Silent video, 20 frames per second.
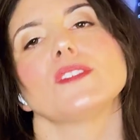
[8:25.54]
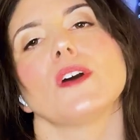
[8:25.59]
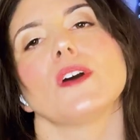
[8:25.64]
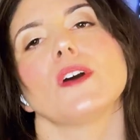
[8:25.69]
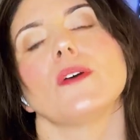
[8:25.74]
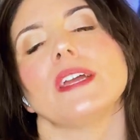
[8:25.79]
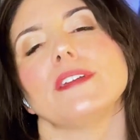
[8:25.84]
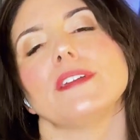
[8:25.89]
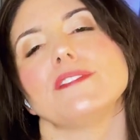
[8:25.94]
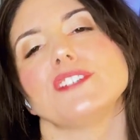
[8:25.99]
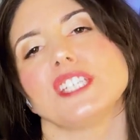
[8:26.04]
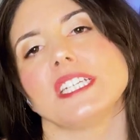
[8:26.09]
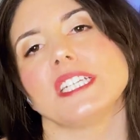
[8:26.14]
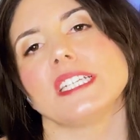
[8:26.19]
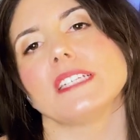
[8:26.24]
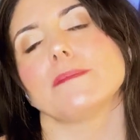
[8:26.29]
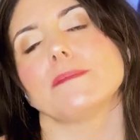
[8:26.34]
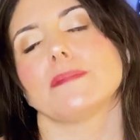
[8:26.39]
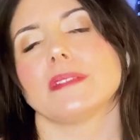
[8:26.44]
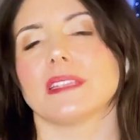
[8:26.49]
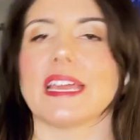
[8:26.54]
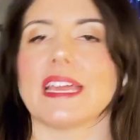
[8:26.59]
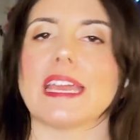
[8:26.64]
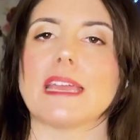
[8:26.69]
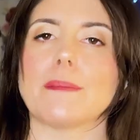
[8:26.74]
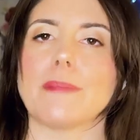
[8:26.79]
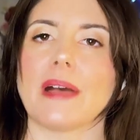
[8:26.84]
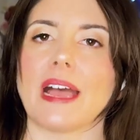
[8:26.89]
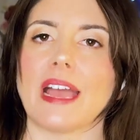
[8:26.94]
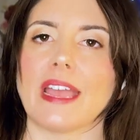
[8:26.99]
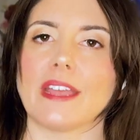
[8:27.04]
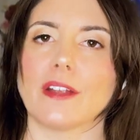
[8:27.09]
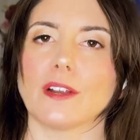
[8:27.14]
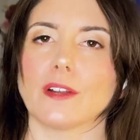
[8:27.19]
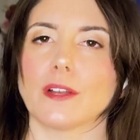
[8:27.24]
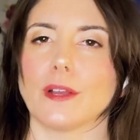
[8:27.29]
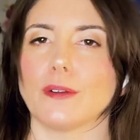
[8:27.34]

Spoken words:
So if she didn't play by her